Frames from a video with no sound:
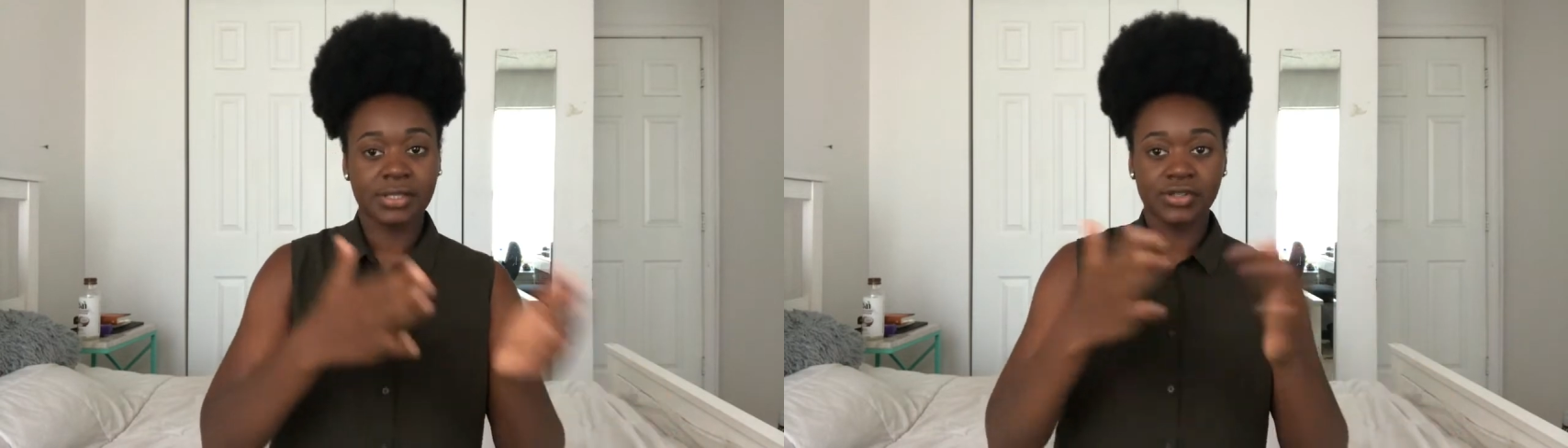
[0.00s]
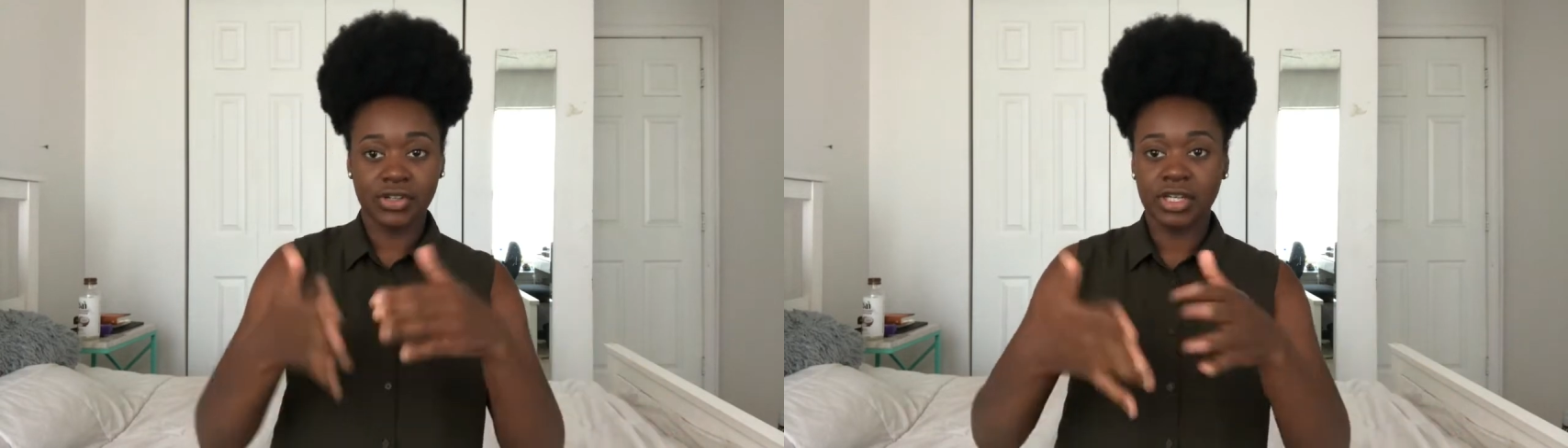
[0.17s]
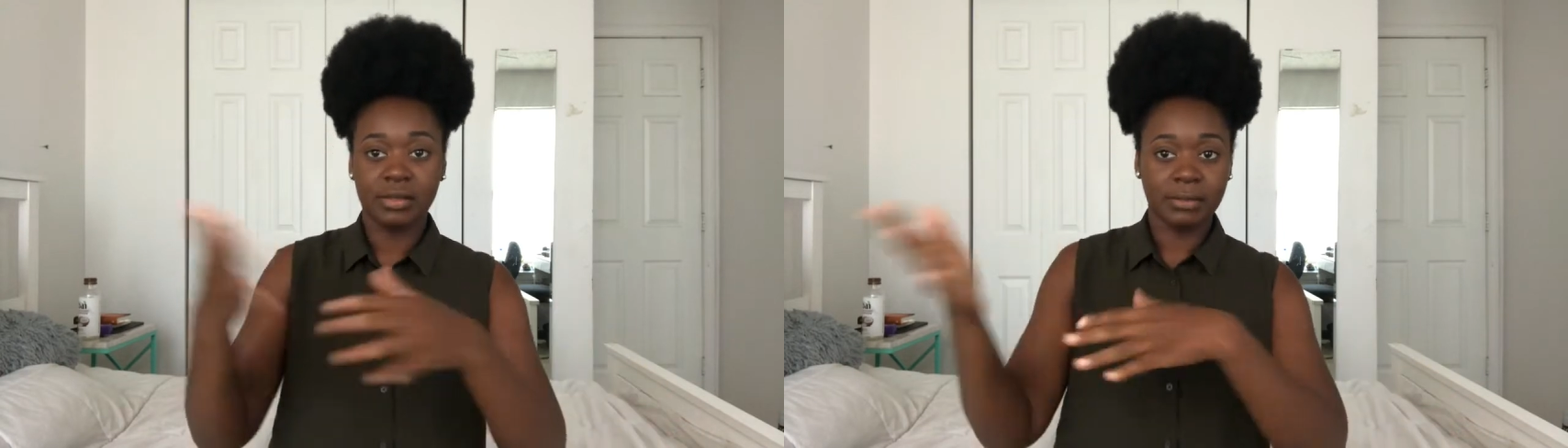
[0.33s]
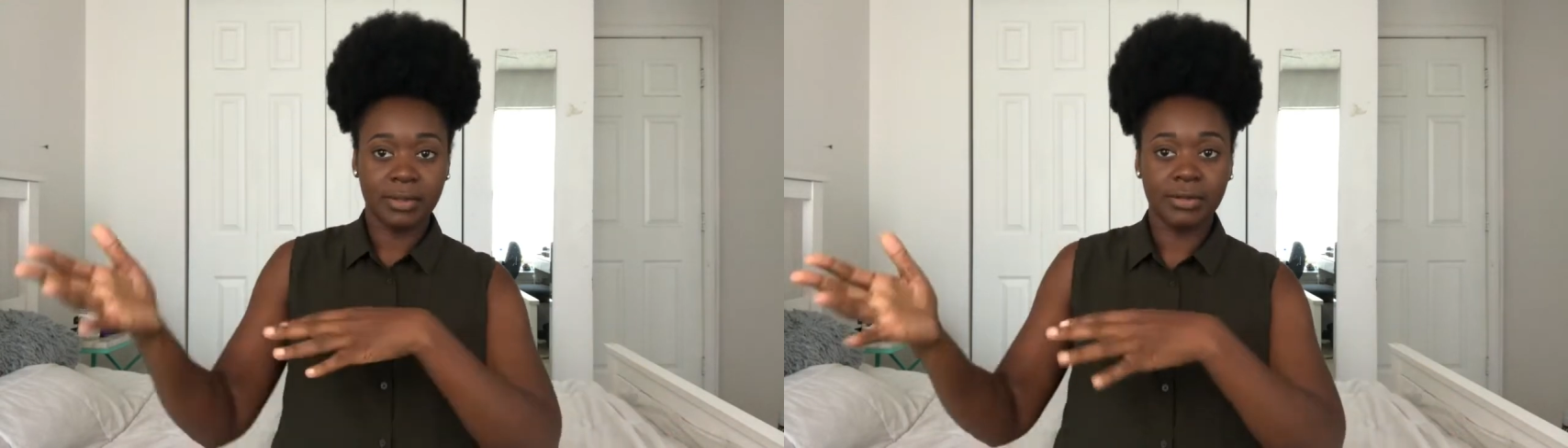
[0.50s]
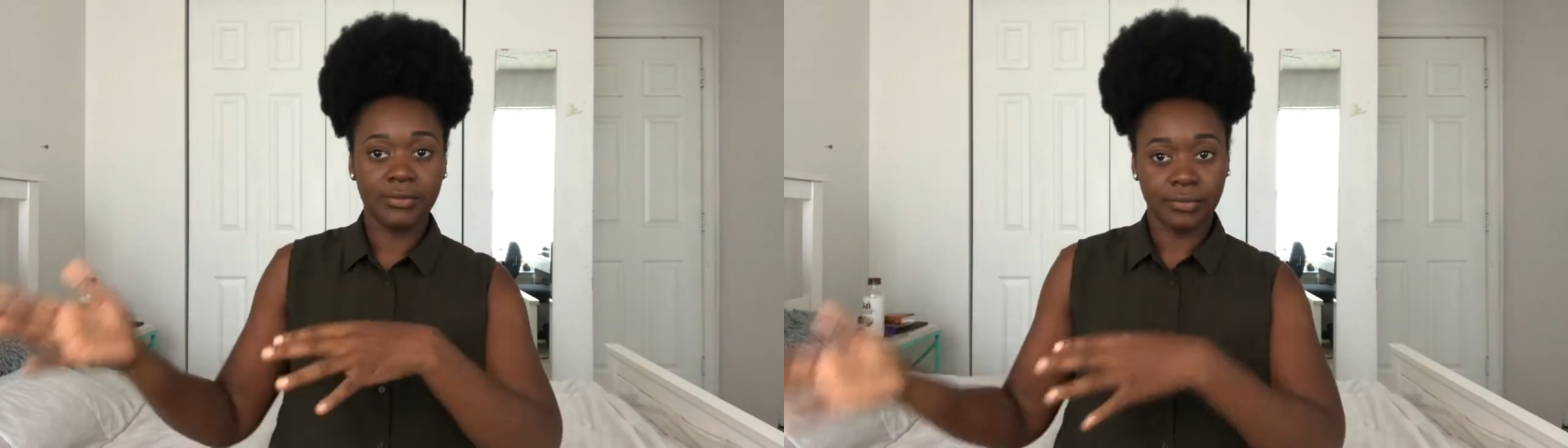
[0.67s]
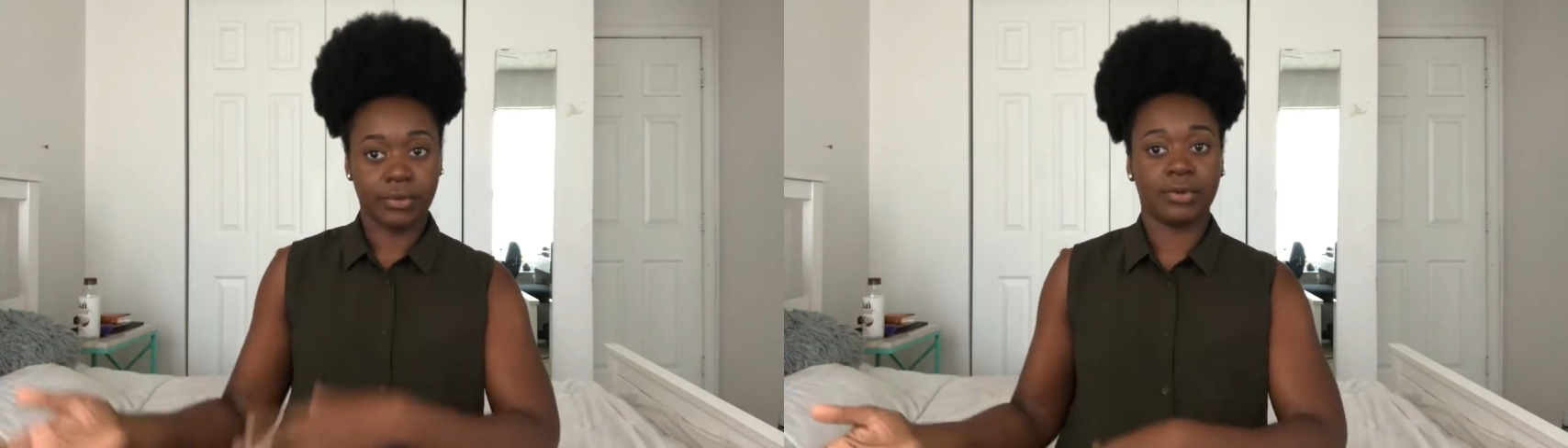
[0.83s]
treating me
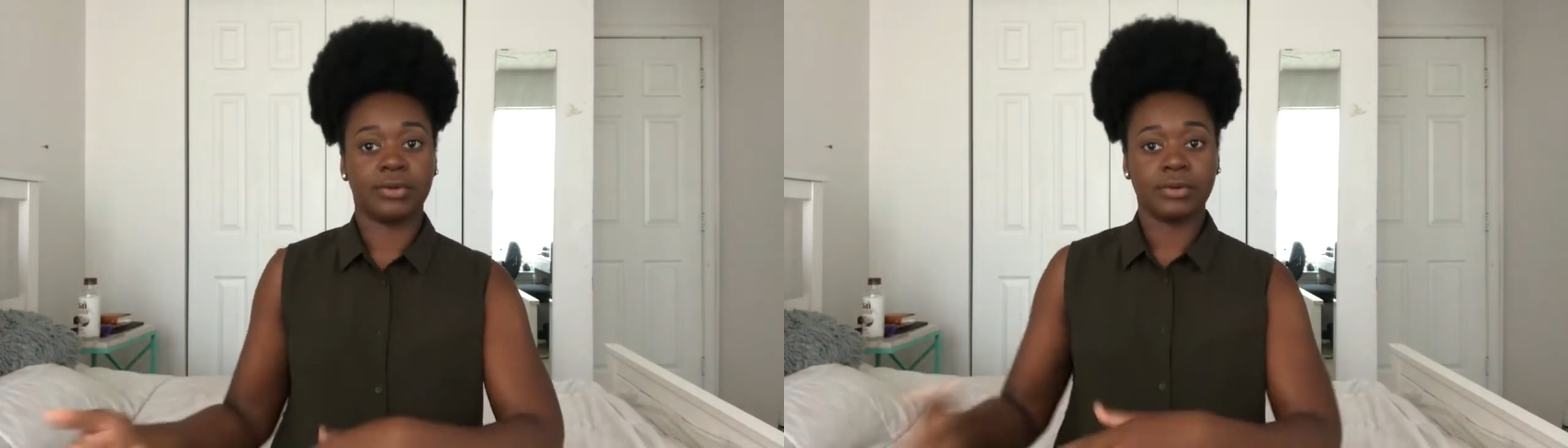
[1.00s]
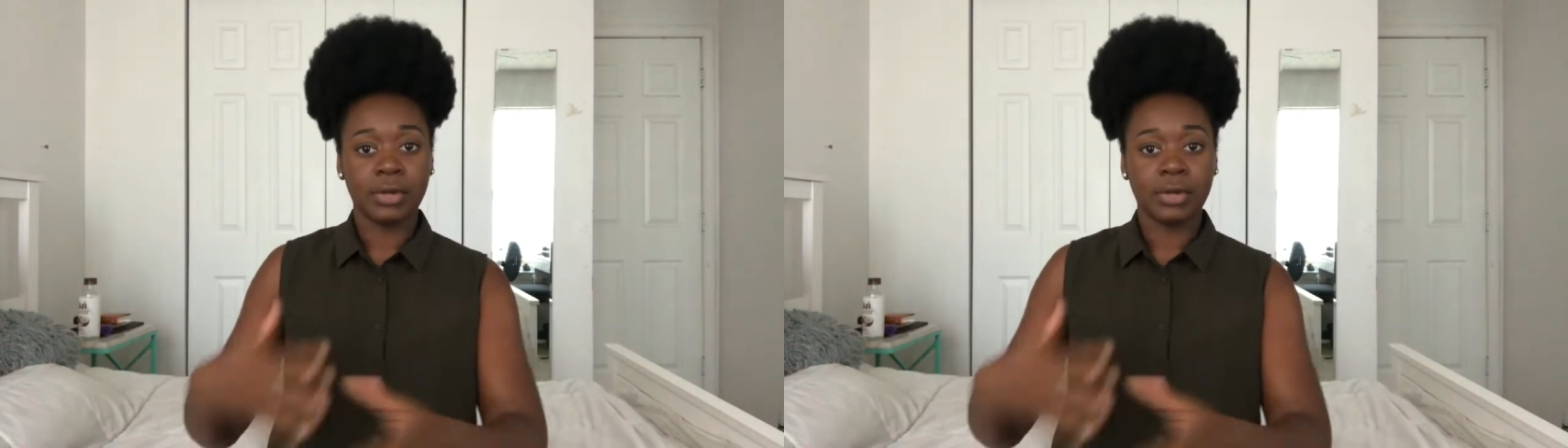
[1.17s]
for